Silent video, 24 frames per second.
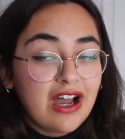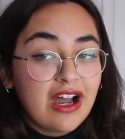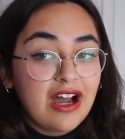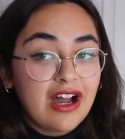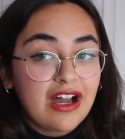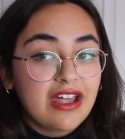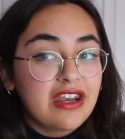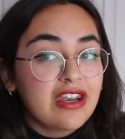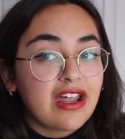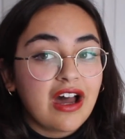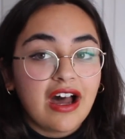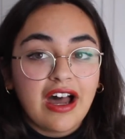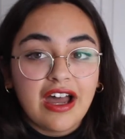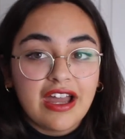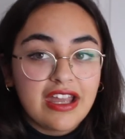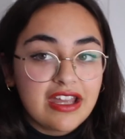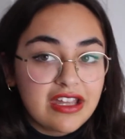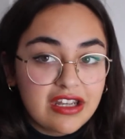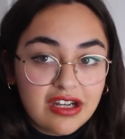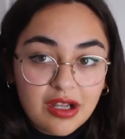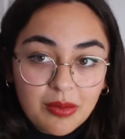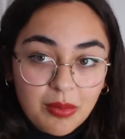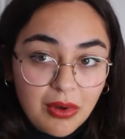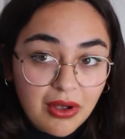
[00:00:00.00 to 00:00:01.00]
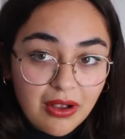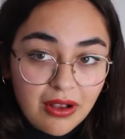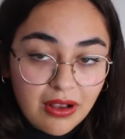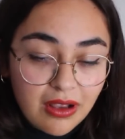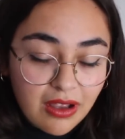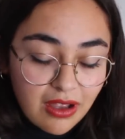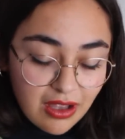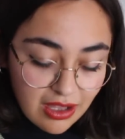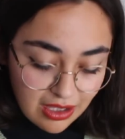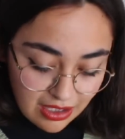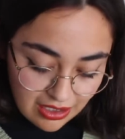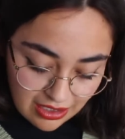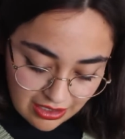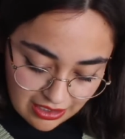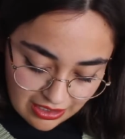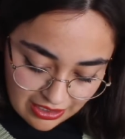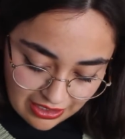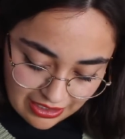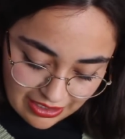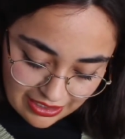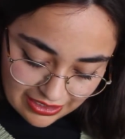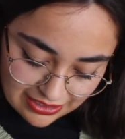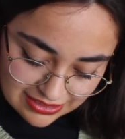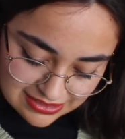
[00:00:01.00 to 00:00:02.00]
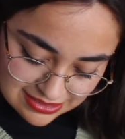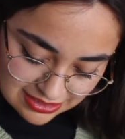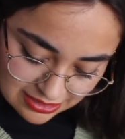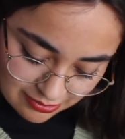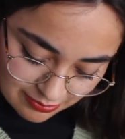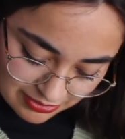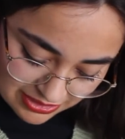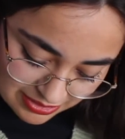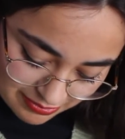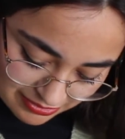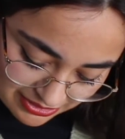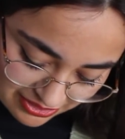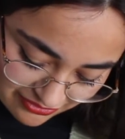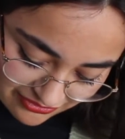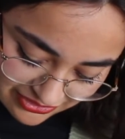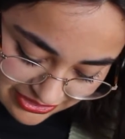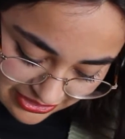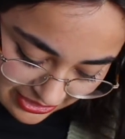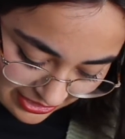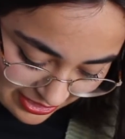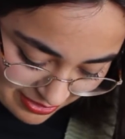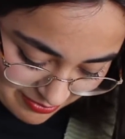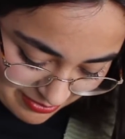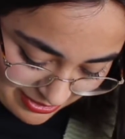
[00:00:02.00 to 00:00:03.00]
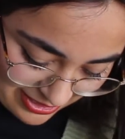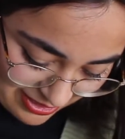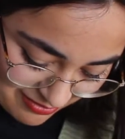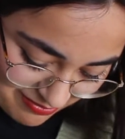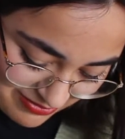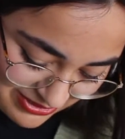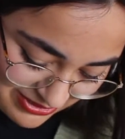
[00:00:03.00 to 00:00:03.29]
unironable. It's gonna be a bit of a nightmare,